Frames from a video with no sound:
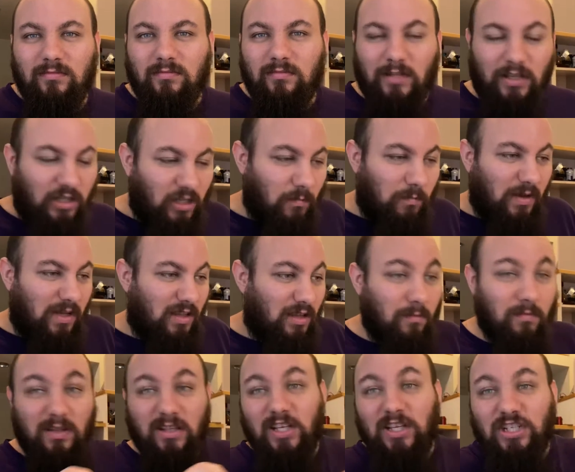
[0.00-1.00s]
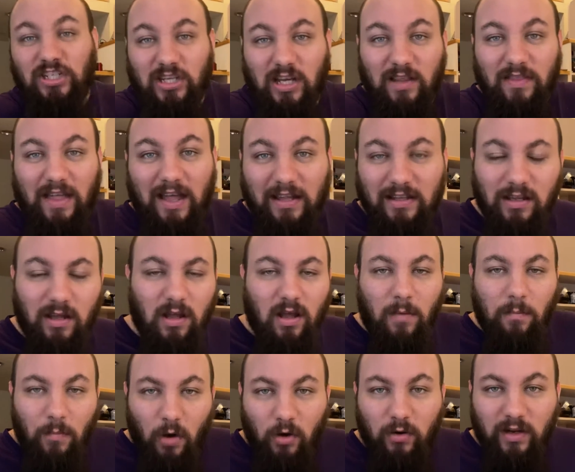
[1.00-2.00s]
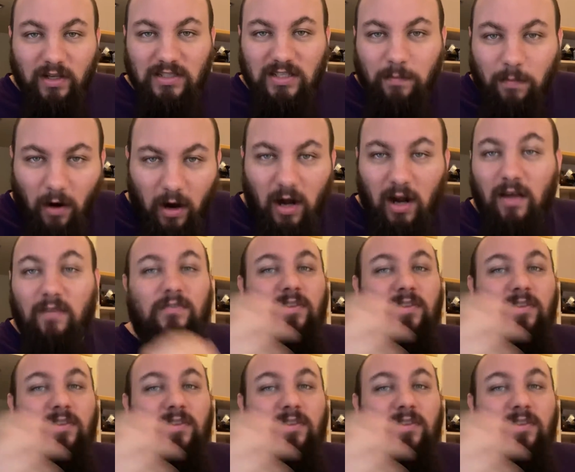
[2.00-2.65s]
It could be the militia that Modig's a part of.